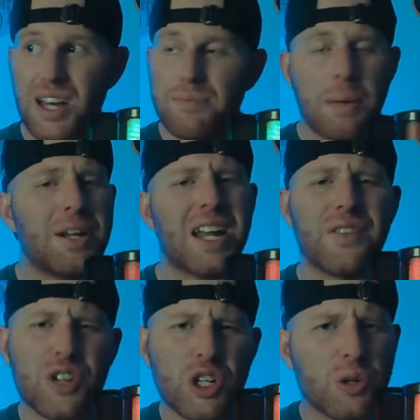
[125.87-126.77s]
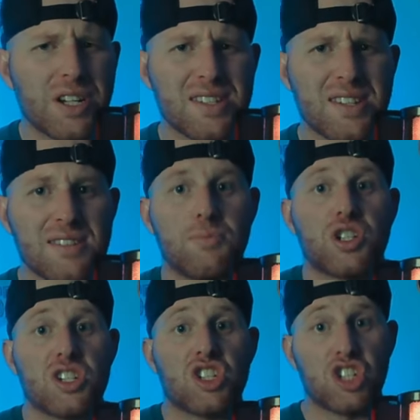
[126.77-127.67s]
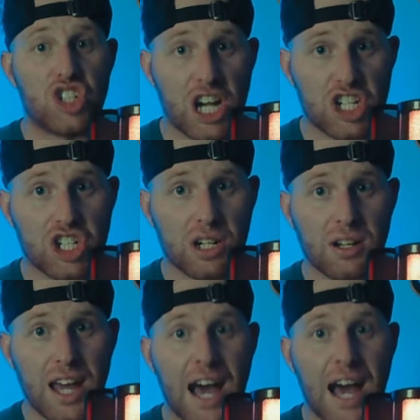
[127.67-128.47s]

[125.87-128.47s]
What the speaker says: maybe not even criticism, just suggestion.